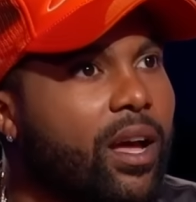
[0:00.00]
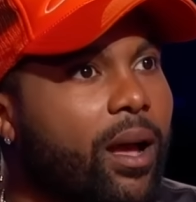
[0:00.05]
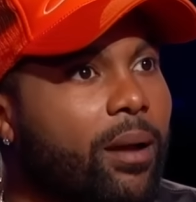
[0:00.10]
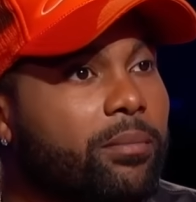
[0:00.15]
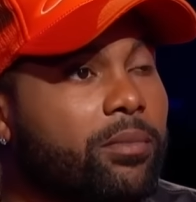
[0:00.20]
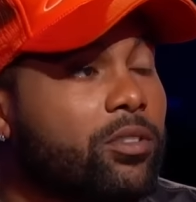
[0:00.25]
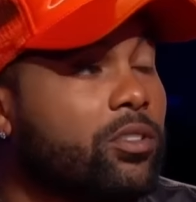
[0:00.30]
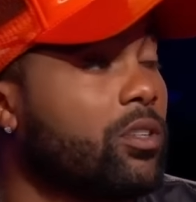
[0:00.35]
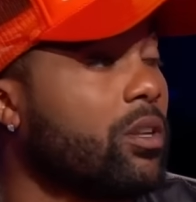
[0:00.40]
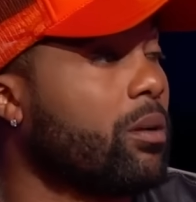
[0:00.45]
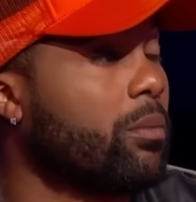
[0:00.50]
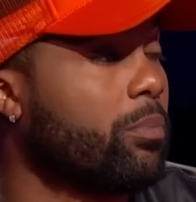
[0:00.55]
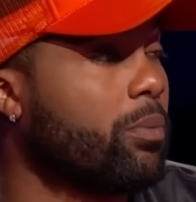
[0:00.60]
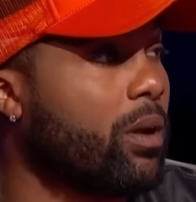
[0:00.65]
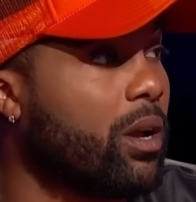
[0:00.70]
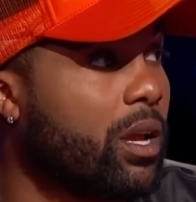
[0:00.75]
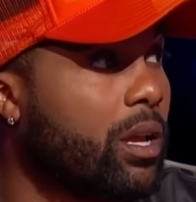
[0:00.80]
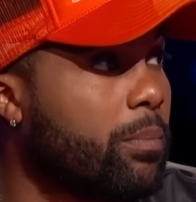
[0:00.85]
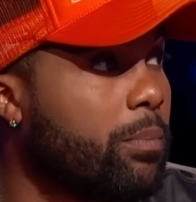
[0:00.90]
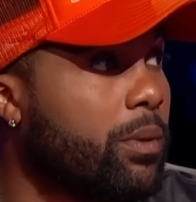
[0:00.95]
I'm just gonna
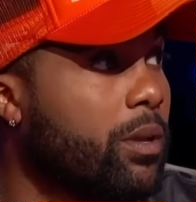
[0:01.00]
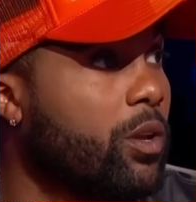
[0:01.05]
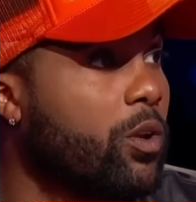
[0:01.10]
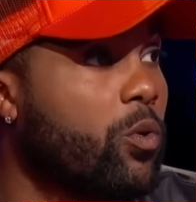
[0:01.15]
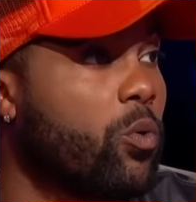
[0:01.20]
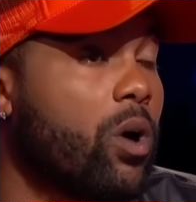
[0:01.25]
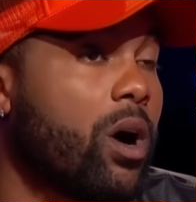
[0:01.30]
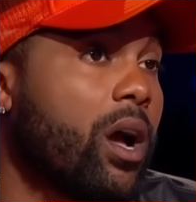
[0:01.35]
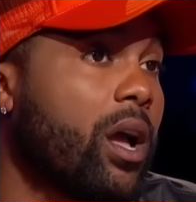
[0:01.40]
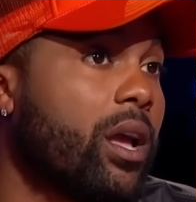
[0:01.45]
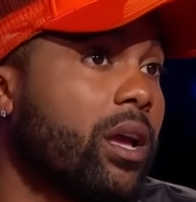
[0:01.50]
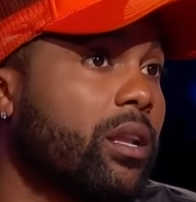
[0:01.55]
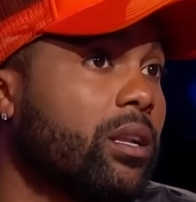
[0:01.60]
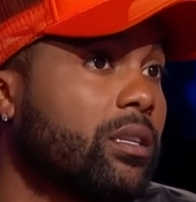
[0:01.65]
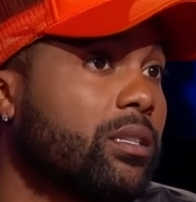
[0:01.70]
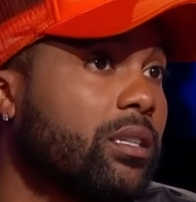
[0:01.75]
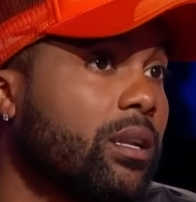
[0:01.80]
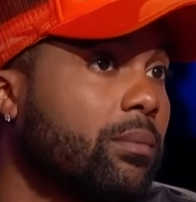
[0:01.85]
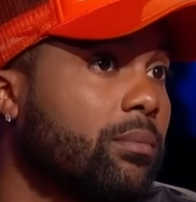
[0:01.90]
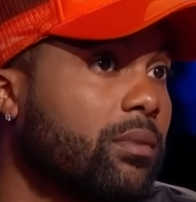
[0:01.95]
probably be quiet or
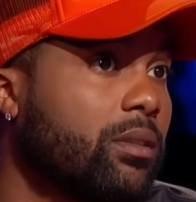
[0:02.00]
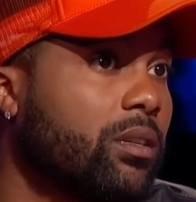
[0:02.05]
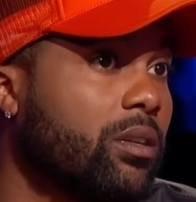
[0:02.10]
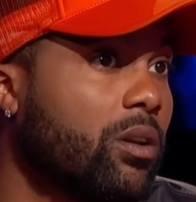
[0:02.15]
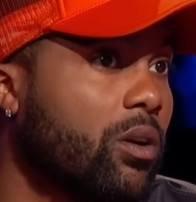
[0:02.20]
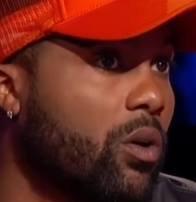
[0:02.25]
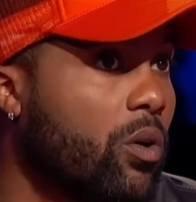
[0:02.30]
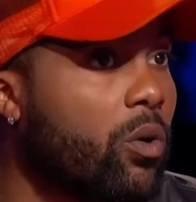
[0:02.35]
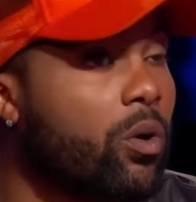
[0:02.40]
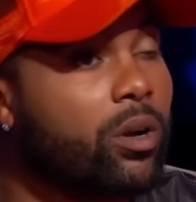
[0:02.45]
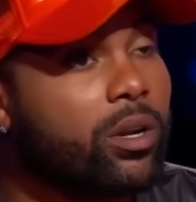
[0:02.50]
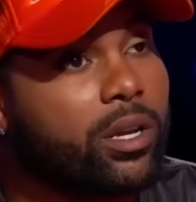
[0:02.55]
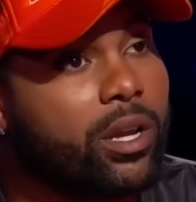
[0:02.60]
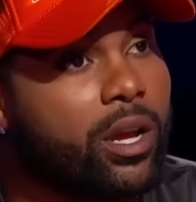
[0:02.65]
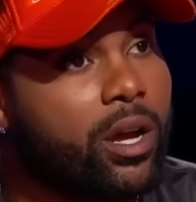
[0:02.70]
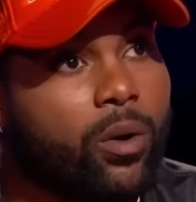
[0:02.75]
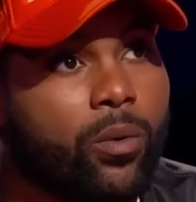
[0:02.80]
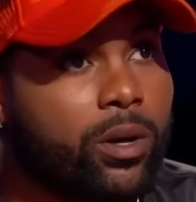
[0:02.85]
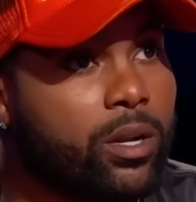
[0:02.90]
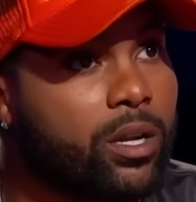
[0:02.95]
something, or
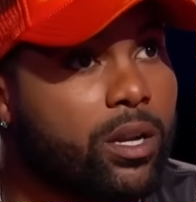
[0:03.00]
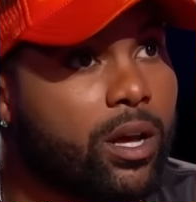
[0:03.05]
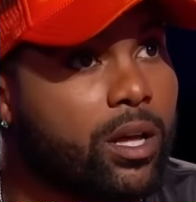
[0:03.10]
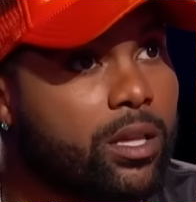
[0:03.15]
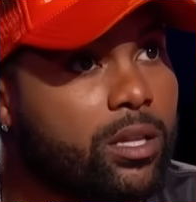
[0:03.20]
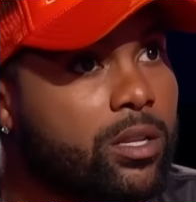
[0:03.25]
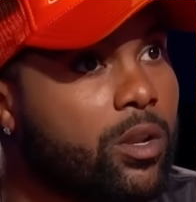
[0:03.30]
yeah, one or the other.